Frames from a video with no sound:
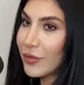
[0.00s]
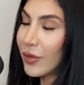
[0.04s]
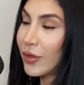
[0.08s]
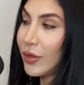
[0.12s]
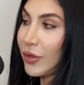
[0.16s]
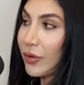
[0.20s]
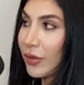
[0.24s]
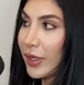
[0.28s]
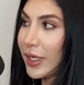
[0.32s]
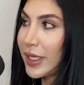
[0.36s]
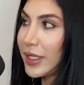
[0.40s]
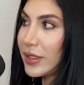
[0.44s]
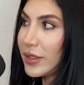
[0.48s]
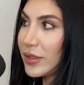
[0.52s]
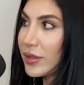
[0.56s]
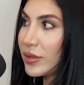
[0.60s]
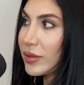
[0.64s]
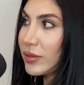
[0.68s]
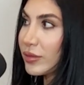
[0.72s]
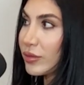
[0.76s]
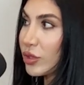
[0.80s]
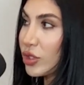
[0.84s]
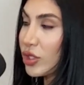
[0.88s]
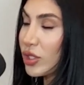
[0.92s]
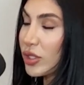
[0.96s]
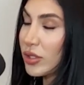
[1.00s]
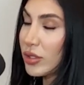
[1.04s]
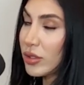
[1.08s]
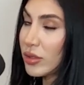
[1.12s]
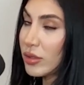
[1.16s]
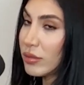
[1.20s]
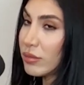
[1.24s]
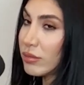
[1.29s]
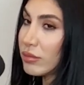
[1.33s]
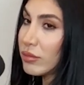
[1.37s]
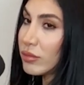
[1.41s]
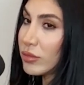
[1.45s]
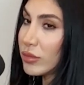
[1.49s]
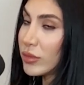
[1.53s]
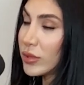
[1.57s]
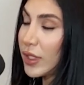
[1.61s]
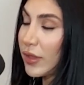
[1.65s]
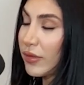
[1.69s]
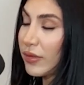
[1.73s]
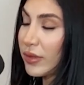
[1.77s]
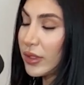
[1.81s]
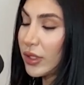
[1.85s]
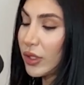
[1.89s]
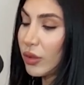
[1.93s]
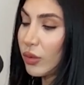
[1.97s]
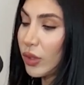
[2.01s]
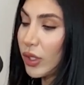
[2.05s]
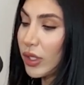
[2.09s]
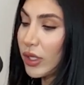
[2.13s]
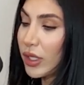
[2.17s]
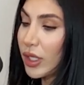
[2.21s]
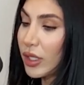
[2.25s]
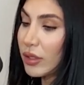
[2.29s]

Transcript: for a raise, which is definitely worth it.